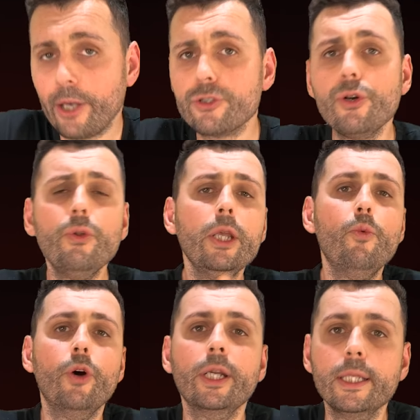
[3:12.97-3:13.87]
I also only
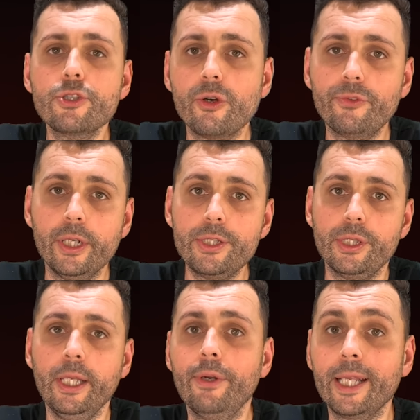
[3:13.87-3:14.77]
worked in software
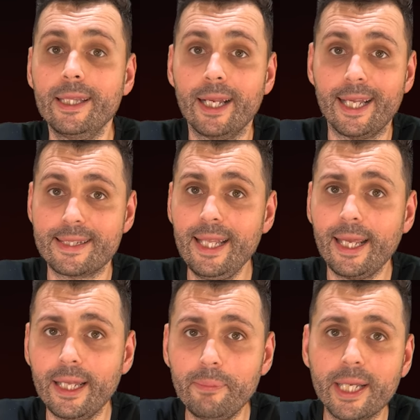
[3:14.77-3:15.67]
engineering in the last
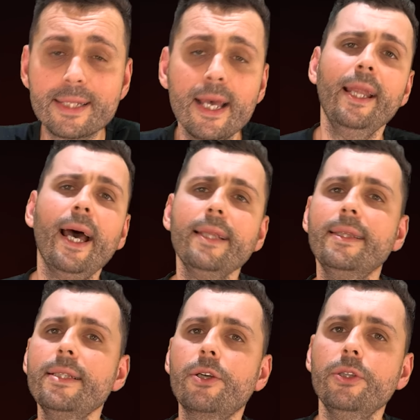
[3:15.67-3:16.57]
decade because it had
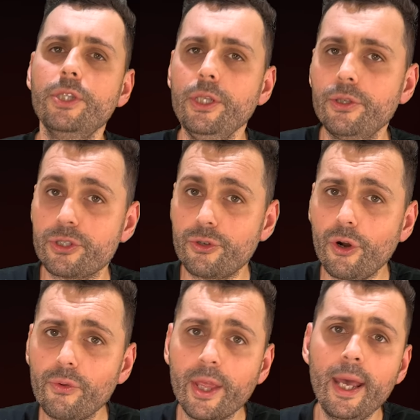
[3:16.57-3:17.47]
this continuous
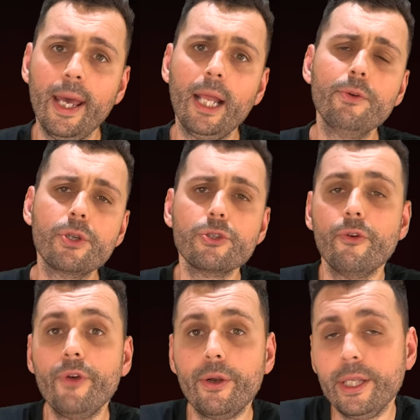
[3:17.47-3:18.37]
growth and I was also
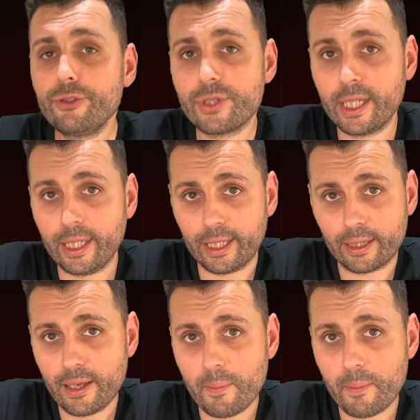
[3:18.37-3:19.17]
very interested in it.